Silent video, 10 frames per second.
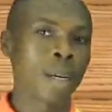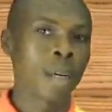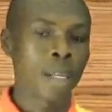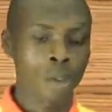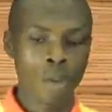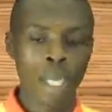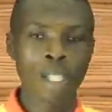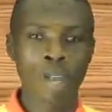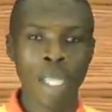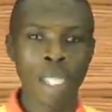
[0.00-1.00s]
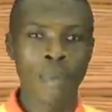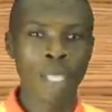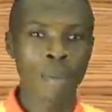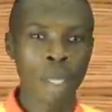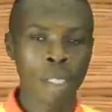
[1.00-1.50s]
Okay, so get your writing
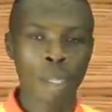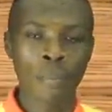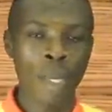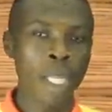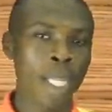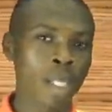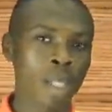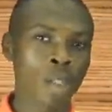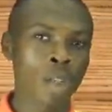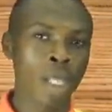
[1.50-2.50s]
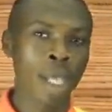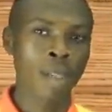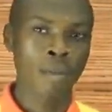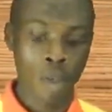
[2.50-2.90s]
materials, your pen and your jotters.